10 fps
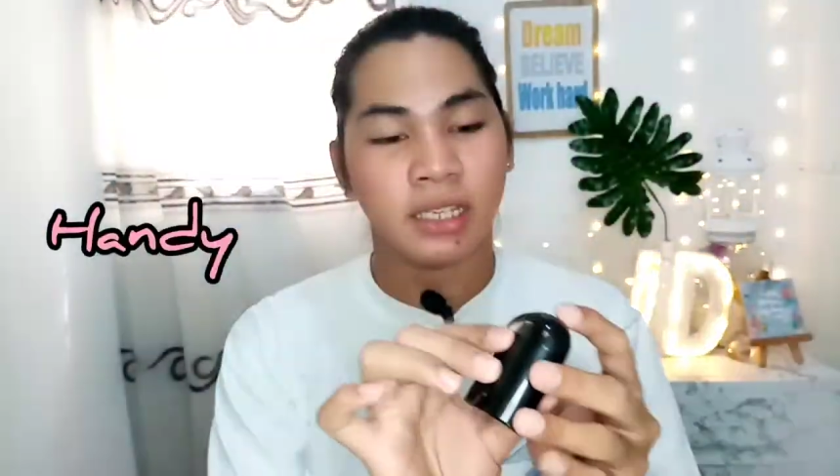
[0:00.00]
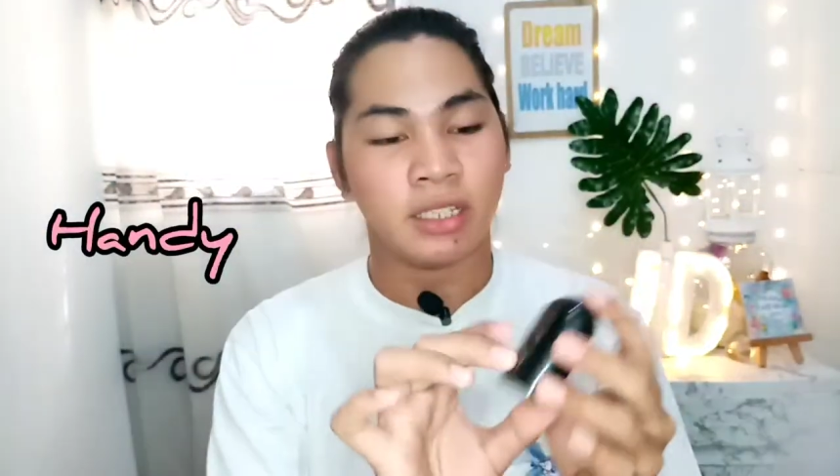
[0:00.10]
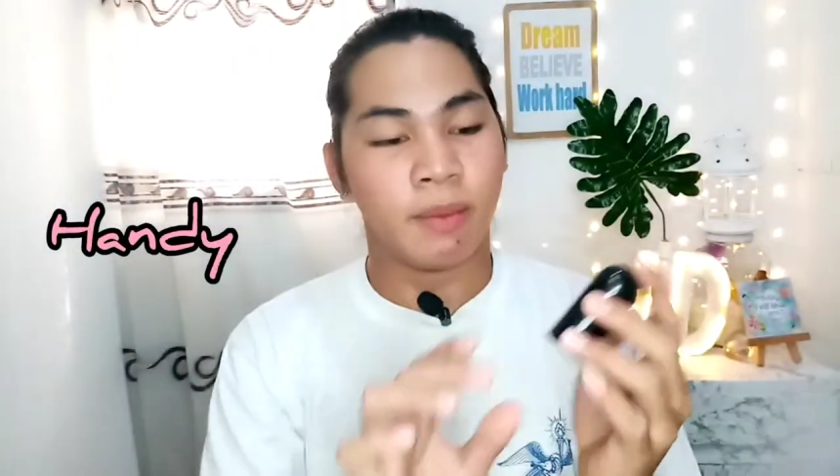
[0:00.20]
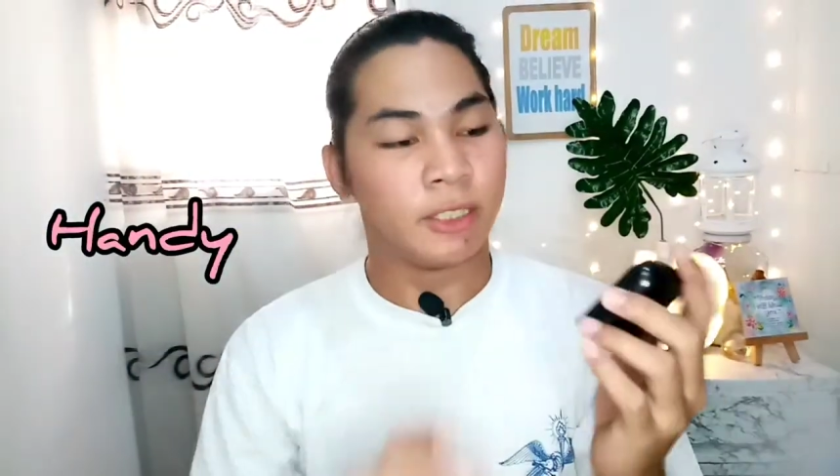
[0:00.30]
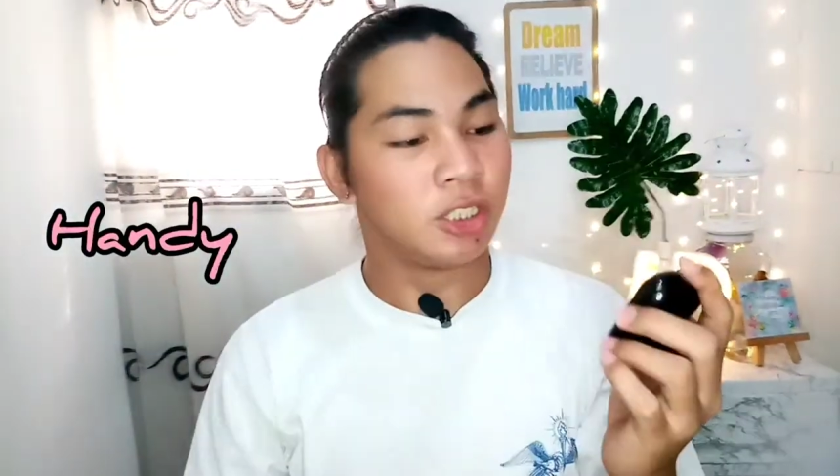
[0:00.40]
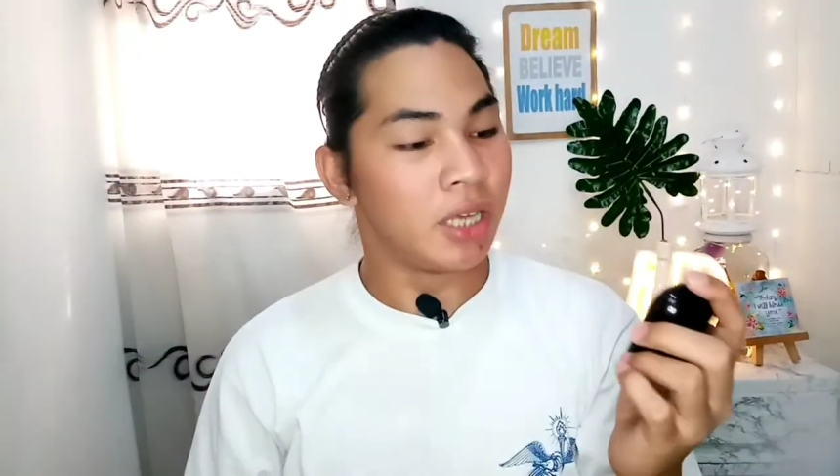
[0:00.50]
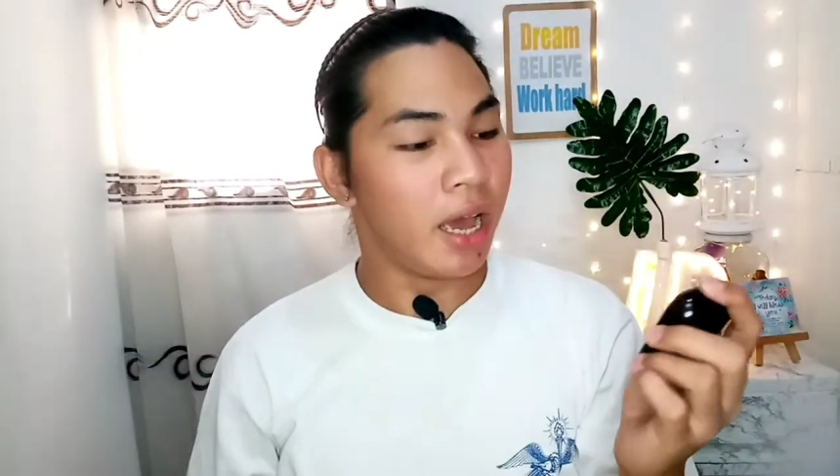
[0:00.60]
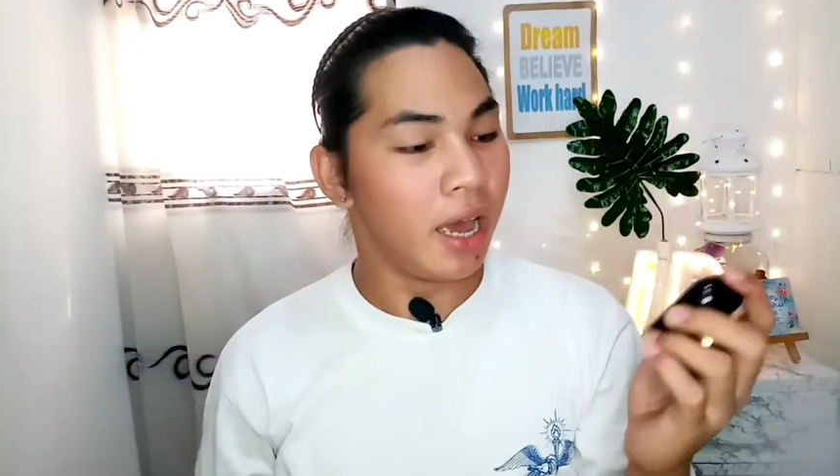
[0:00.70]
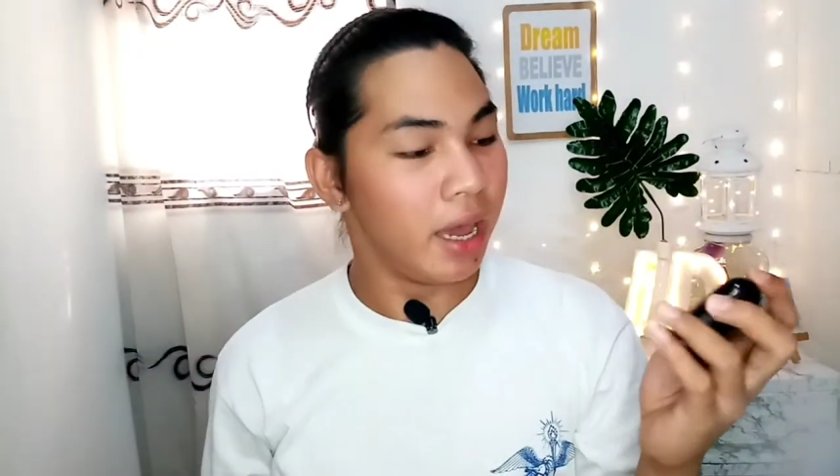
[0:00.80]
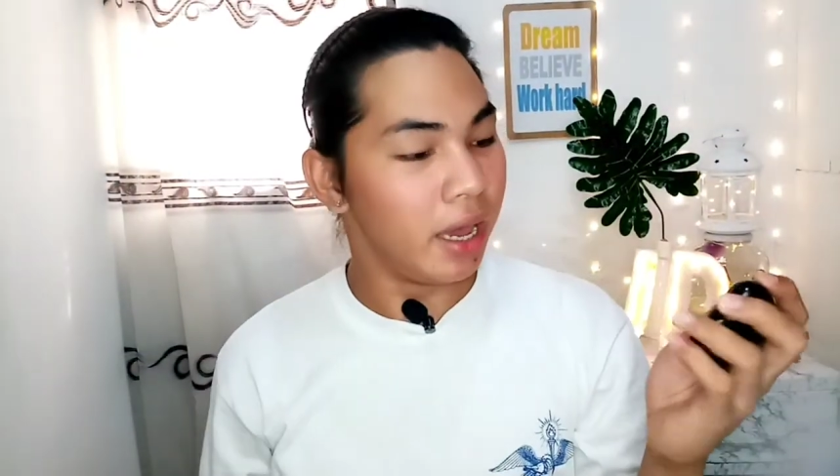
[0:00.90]
din naman
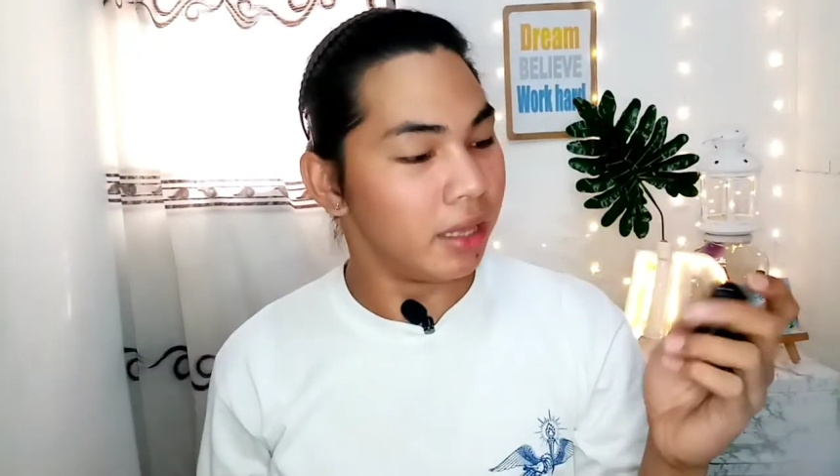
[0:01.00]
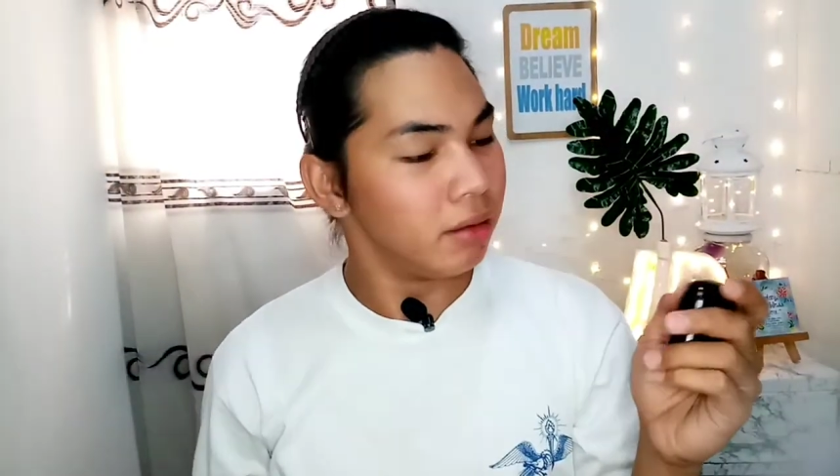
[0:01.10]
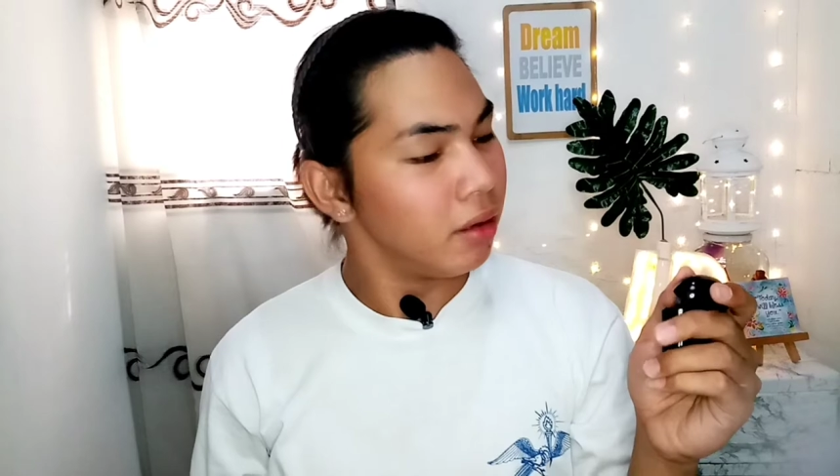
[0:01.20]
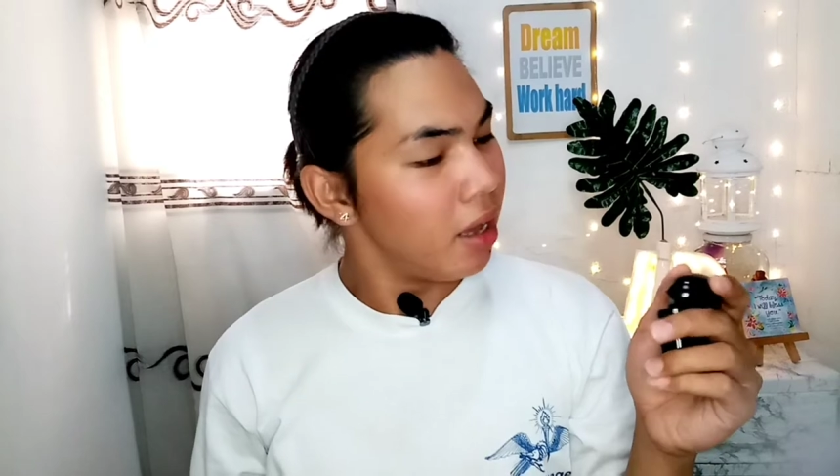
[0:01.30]
siya. And